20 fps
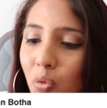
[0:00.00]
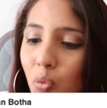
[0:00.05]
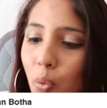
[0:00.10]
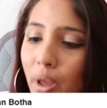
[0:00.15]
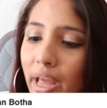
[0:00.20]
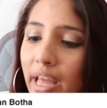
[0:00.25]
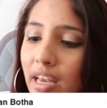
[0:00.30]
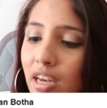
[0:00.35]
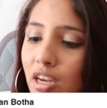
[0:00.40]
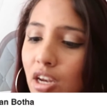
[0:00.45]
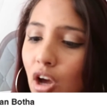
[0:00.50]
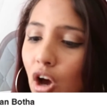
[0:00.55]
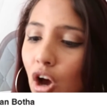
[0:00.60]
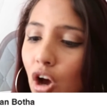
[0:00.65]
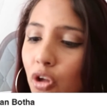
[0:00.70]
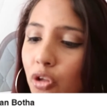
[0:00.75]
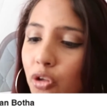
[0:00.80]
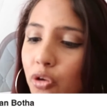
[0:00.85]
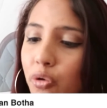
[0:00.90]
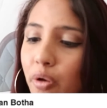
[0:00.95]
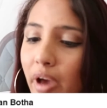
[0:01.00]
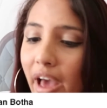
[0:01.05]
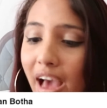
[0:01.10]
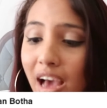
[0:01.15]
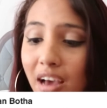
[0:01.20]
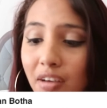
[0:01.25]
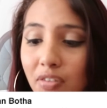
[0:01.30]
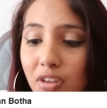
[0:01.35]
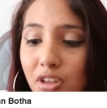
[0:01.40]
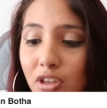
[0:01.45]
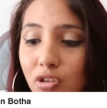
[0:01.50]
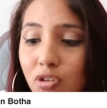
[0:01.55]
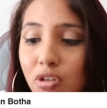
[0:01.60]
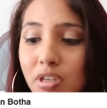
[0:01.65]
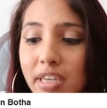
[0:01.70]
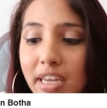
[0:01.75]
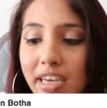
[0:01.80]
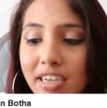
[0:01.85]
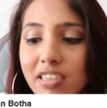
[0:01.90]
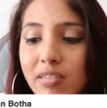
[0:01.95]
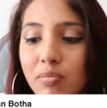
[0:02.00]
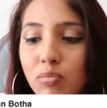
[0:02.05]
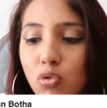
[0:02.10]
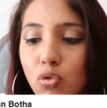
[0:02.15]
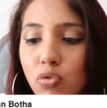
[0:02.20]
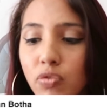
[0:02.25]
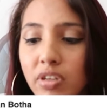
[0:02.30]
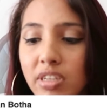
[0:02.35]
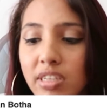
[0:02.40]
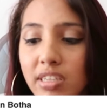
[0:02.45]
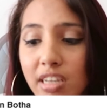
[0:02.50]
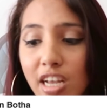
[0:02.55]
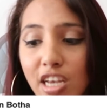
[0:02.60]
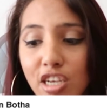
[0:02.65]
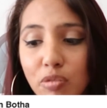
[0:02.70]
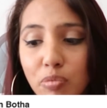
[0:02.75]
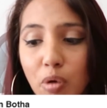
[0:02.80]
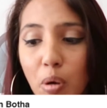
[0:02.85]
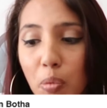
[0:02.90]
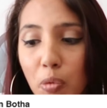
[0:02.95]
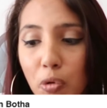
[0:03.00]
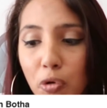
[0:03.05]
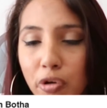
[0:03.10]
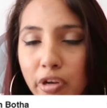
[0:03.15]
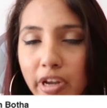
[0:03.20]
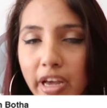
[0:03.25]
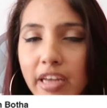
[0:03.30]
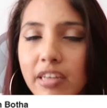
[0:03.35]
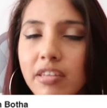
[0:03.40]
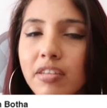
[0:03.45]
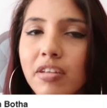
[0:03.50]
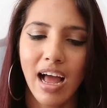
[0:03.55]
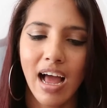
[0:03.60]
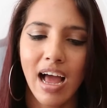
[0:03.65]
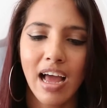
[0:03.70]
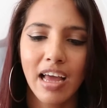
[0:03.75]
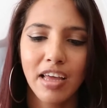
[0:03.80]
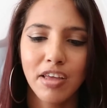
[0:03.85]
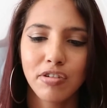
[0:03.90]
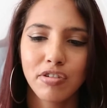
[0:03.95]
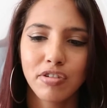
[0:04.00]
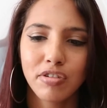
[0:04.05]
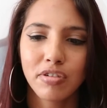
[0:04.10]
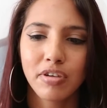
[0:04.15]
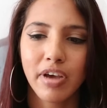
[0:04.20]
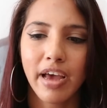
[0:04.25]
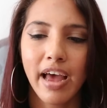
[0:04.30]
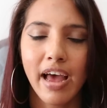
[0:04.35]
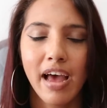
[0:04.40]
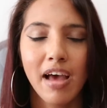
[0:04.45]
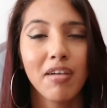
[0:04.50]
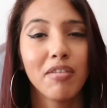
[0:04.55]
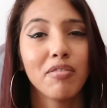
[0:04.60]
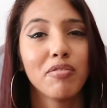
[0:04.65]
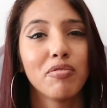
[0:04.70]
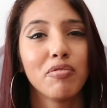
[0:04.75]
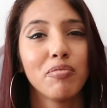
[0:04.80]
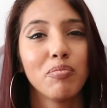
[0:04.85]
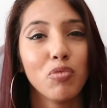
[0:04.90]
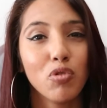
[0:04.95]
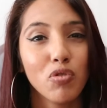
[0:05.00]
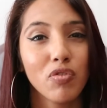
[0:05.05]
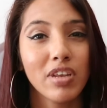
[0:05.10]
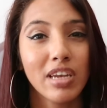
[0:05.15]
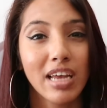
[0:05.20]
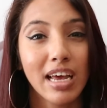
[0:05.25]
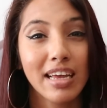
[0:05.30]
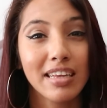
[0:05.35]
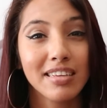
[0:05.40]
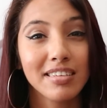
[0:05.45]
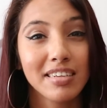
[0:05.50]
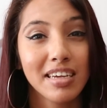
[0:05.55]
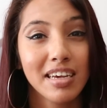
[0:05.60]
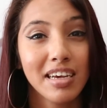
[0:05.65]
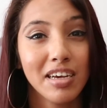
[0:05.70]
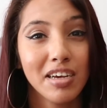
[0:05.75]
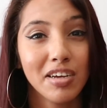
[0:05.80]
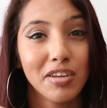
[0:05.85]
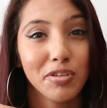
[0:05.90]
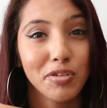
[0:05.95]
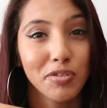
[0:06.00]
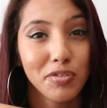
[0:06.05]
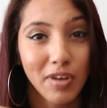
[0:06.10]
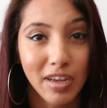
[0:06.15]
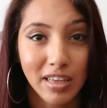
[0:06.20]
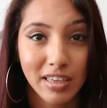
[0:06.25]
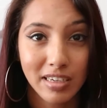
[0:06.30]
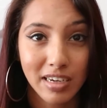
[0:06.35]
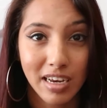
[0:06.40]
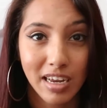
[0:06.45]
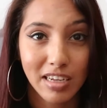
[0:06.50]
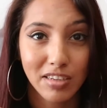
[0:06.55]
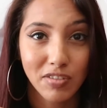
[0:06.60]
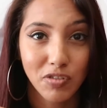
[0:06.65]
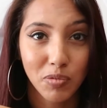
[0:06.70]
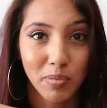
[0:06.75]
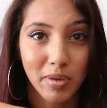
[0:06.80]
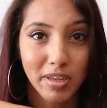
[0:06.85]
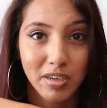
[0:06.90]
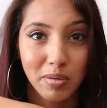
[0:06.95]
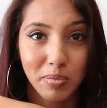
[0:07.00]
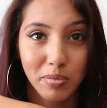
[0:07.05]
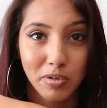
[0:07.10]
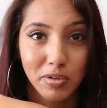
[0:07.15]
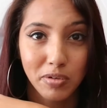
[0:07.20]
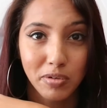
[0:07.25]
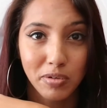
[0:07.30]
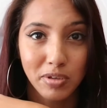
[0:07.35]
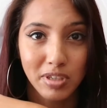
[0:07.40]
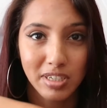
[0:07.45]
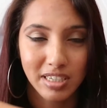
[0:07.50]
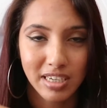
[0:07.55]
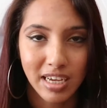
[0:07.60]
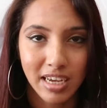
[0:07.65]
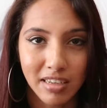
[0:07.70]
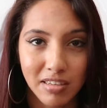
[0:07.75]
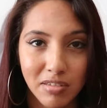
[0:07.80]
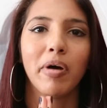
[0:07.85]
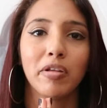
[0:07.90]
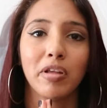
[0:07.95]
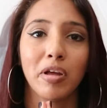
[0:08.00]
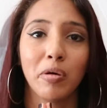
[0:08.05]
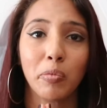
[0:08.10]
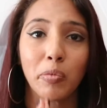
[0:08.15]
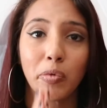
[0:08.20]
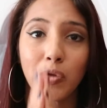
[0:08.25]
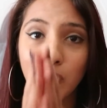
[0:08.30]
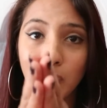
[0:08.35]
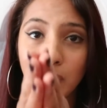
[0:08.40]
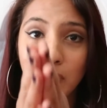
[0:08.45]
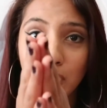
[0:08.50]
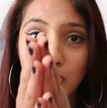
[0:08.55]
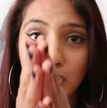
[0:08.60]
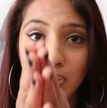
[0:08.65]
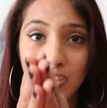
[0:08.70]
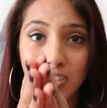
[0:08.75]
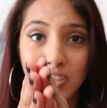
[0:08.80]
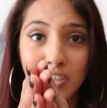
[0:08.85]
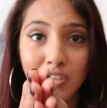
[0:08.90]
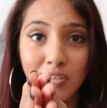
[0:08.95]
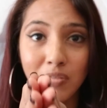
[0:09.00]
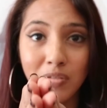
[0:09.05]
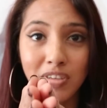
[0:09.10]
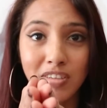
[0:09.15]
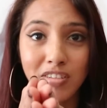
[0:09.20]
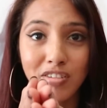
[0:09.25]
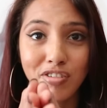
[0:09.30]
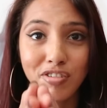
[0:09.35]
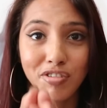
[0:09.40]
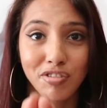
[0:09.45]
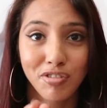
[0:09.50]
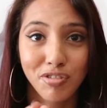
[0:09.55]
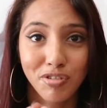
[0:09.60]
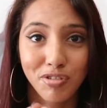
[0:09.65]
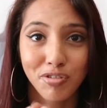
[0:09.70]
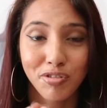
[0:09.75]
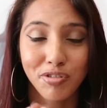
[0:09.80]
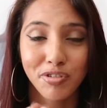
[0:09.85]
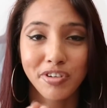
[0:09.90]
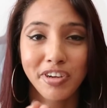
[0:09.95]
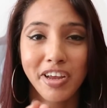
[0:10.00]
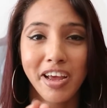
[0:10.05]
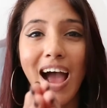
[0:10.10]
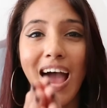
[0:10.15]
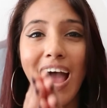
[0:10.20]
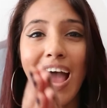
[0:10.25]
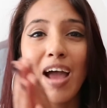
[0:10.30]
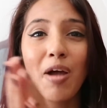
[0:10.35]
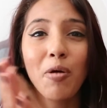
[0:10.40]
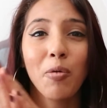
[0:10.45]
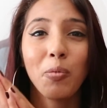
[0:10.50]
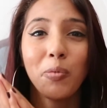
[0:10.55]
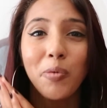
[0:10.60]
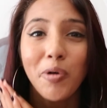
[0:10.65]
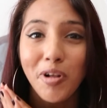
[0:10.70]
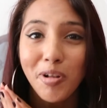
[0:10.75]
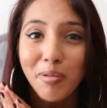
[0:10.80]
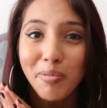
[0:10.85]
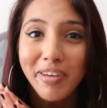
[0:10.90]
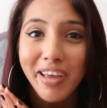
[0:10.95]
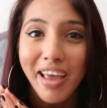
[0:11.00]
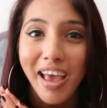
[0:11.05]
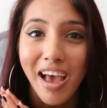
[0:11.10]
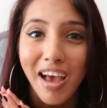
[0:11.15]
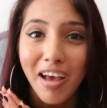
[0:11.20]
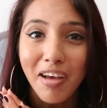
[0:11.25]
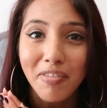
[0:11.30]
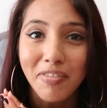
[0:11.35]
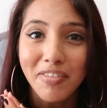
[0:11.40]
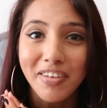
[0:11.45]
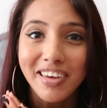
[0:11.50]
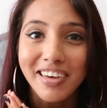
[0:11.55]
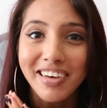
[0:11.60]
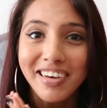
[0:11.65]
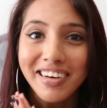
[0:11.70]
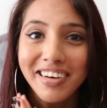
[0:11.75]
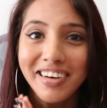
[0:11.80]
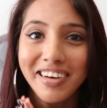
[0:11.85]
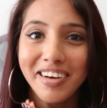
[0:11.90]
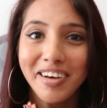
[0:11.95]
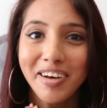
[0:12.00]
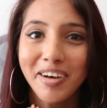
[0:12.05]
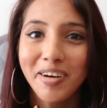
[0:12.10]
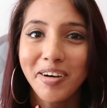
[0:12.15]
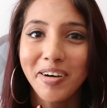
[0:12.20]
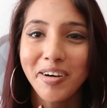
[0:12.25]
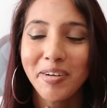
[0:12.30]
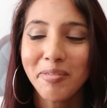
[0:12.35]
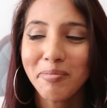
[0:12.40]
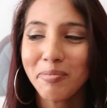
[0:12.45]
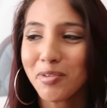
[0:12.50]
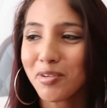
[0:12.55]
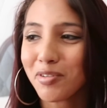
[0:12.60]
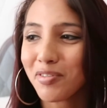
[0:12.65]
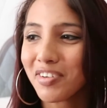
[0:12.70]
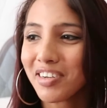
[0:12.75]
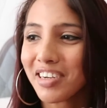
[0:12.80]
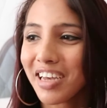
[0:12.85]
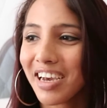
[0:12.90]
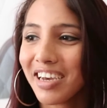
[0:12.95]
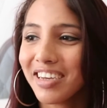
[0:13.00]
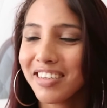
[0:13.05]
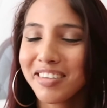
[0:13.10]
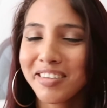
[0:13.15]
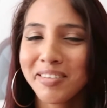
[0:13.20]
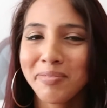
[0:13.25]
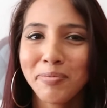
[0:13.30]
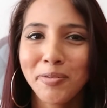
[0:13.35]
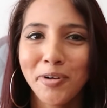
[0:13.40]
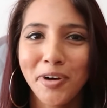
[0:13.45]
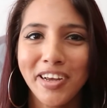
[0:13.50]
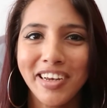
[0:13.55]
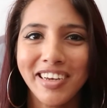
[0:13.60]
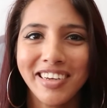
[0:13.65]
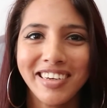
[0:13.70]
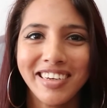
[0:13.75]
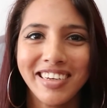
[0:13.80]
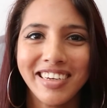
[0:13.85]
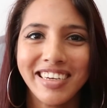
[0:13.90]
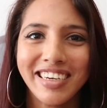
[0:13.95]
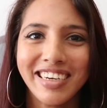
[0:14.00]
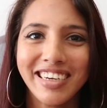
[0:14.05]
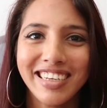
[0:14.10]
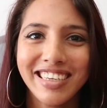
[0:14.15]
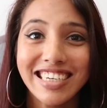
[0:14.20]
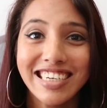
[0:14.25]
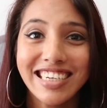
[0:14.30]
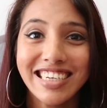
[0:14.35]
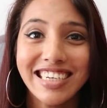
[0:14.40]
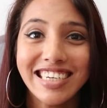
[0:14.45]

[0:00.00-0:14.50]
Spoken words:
When are you having your next movie / popcorn night? I used to have movie nights to fundraise for my trip to the States, but I will be continuing soon. I will be having a movie night, spoiler alert,